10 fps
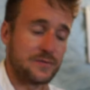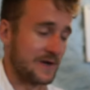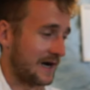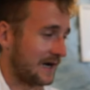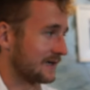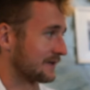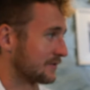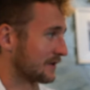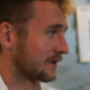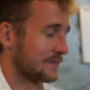we highly
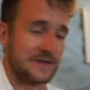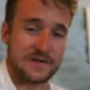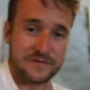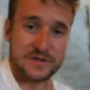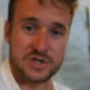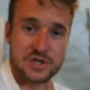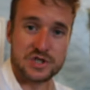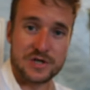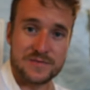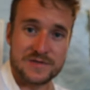recommend the fish and
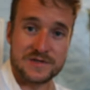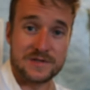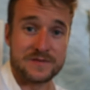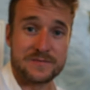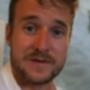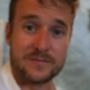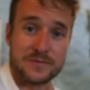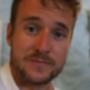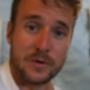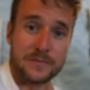chips. It seems to be the
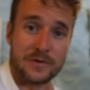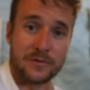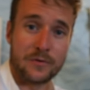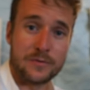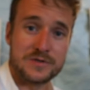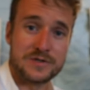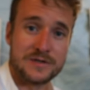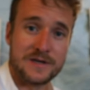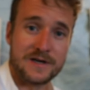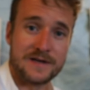most popular
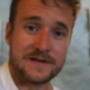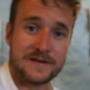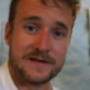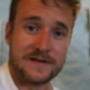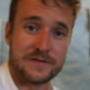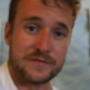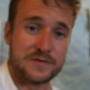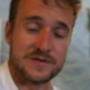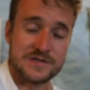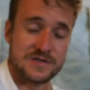option, and the
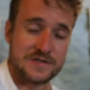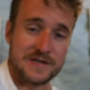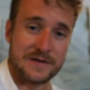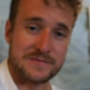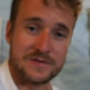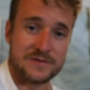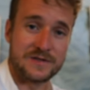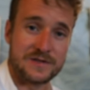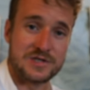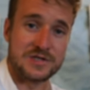food is just absolutely
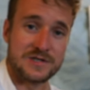delicious